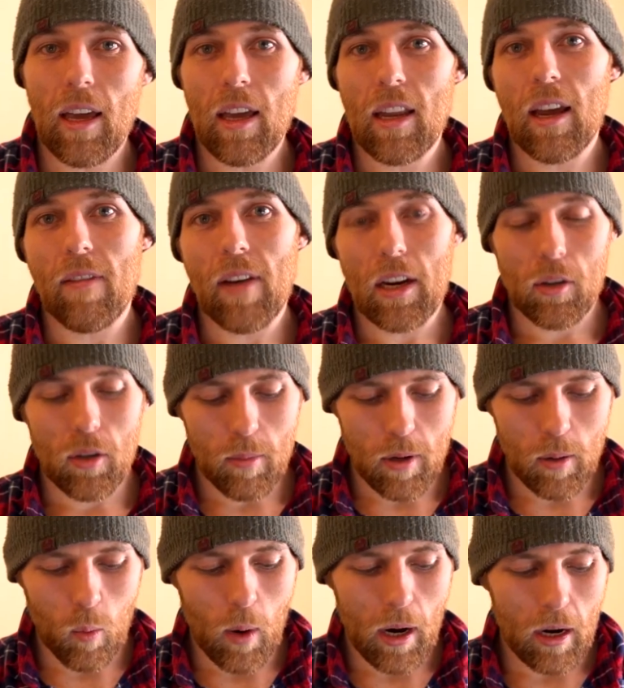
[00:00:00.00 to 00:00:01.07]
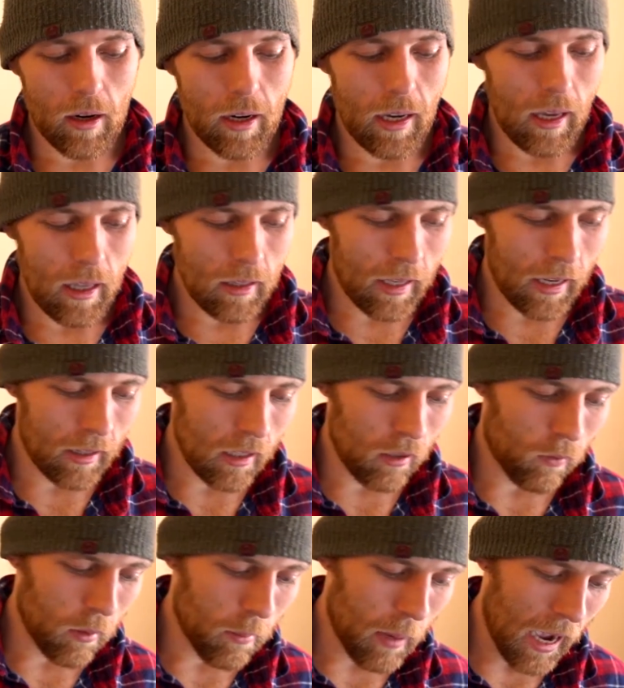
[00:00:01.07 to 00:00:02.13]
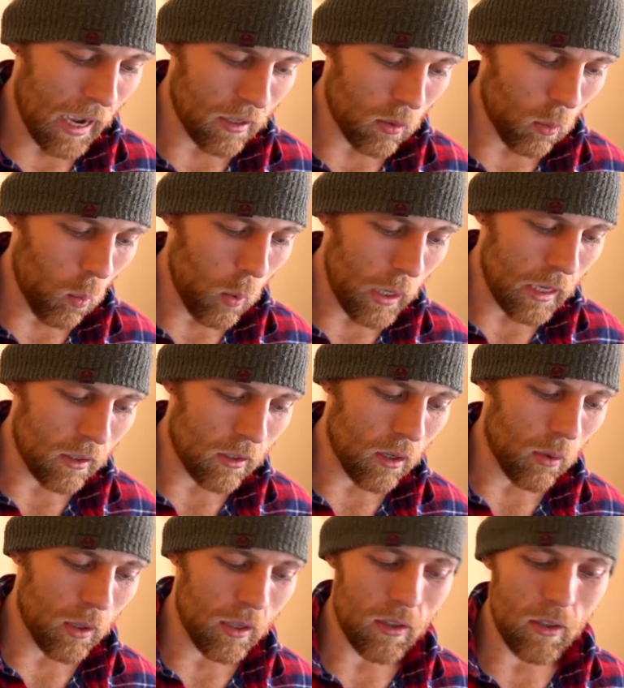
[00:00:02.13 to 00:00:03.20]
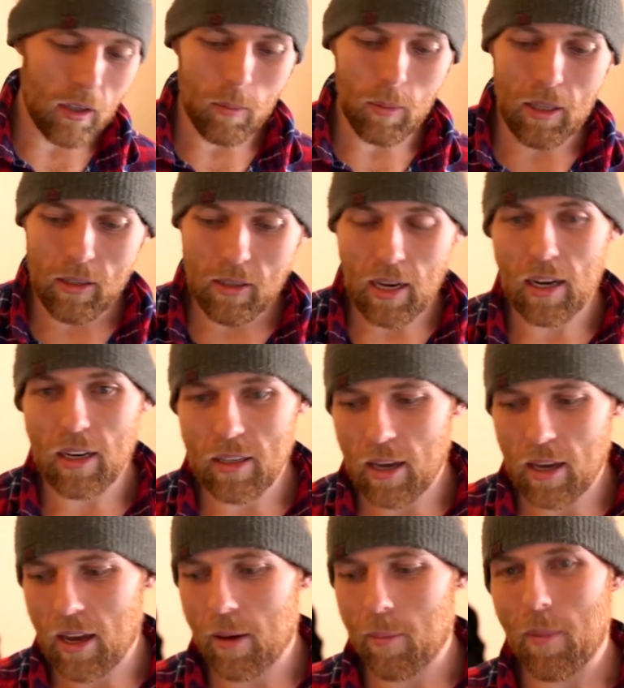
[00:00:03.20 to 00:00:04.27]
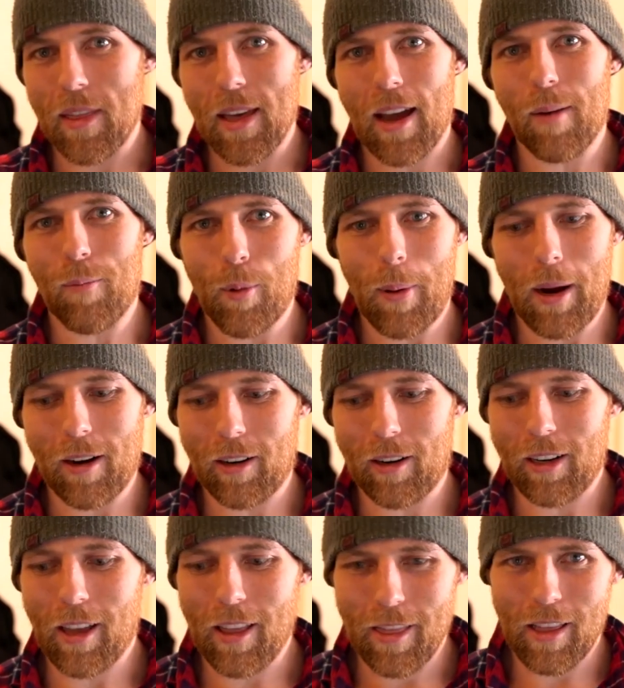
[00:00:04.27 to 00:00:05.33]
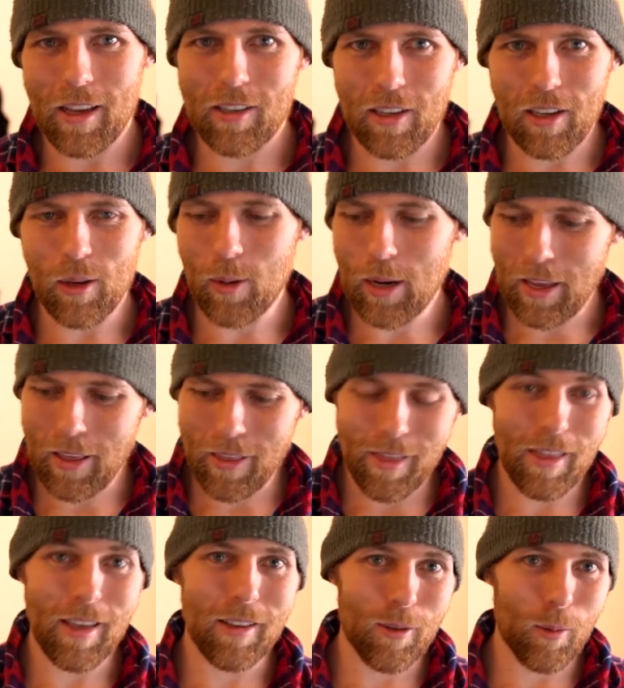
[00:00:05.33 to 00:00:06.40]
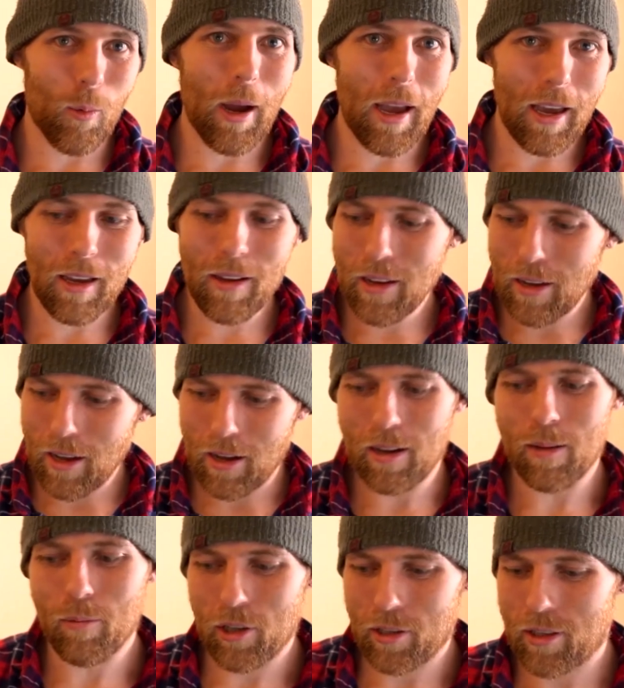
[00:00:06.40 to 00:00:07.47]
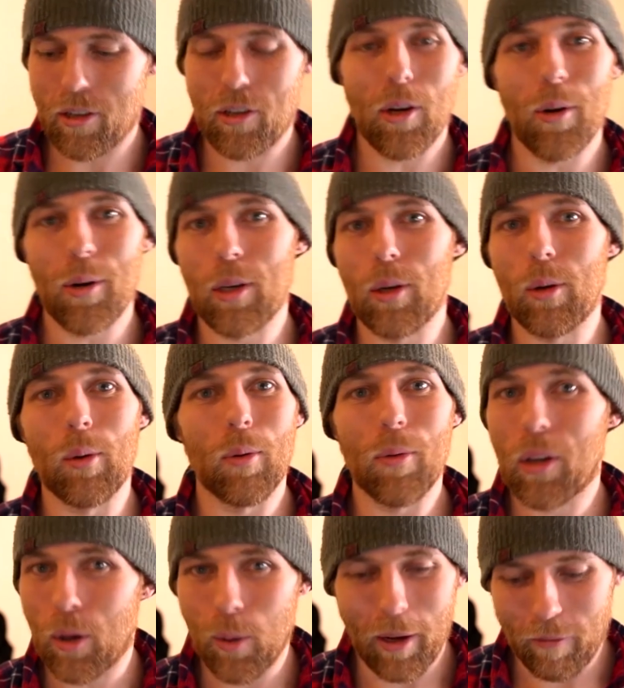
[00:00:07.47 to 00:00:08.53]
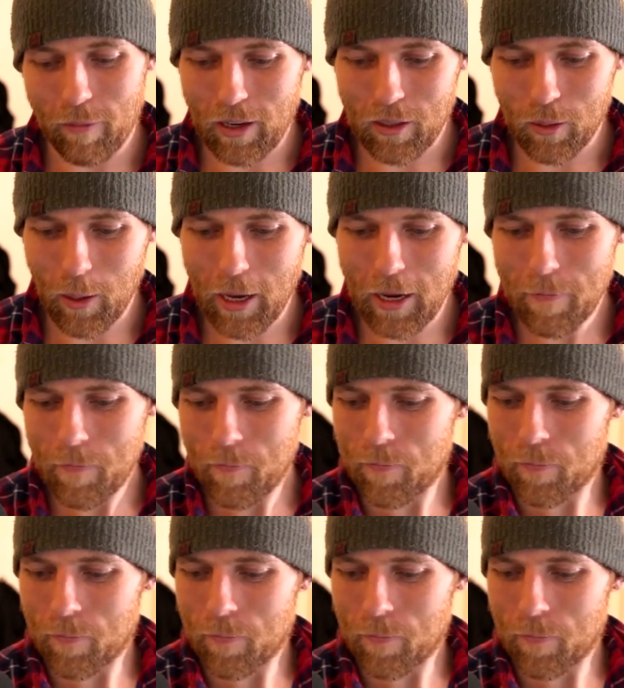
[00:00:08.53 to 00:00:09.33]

and I've actually been wearing it like this for the past week. So this is going to be the second time that I'm repairing this unit this way, just to show you the quick fix way.